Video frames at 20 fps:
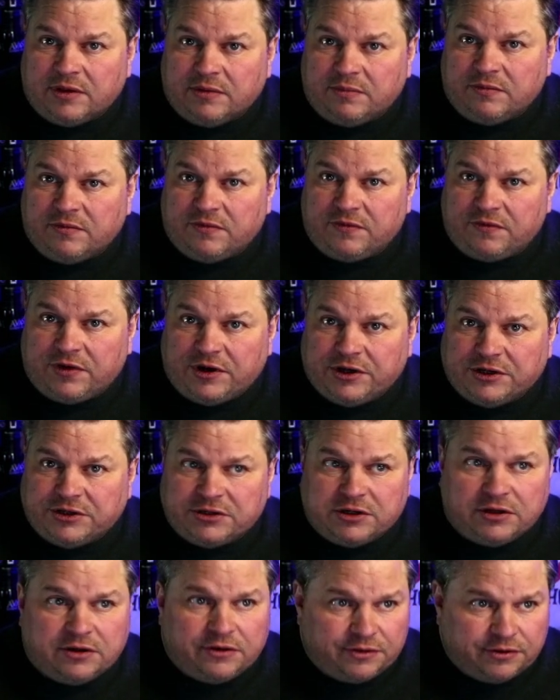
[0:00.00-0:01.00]
fresh
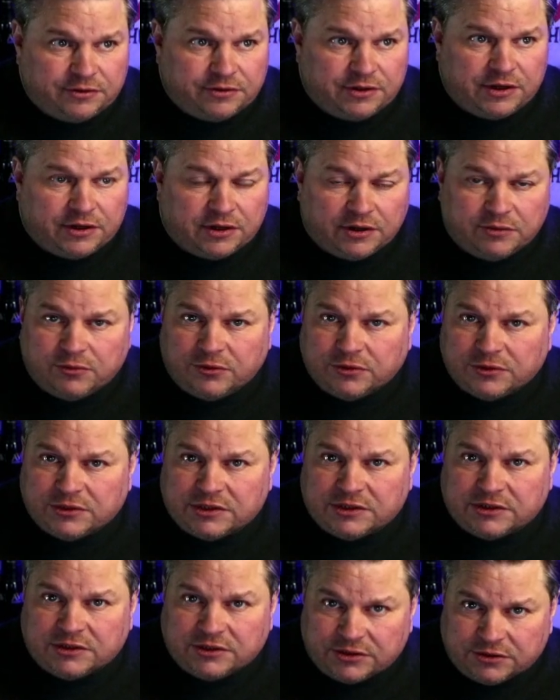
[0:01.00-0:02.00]
RODI water
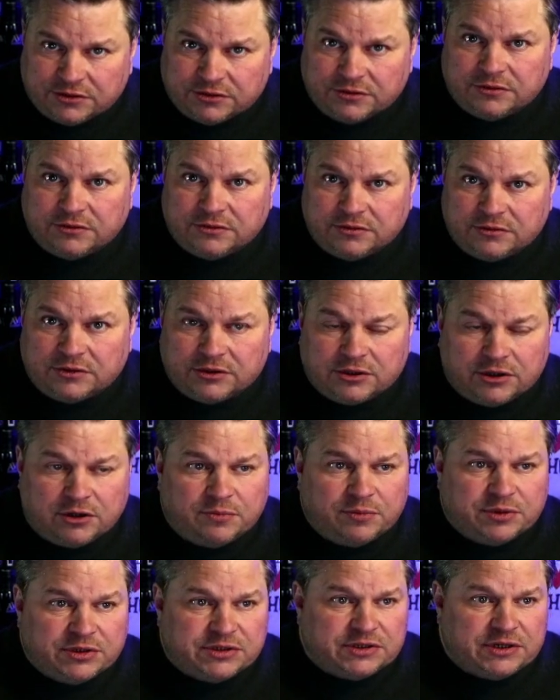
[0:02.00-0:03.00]
to
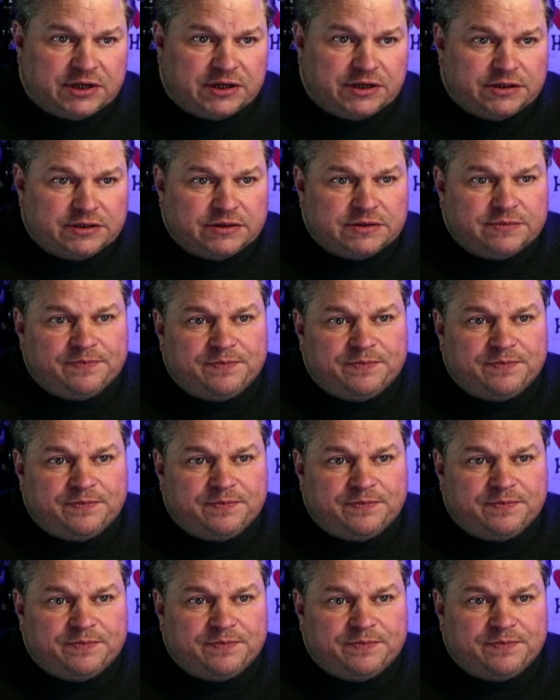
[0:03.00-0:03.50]
compensate.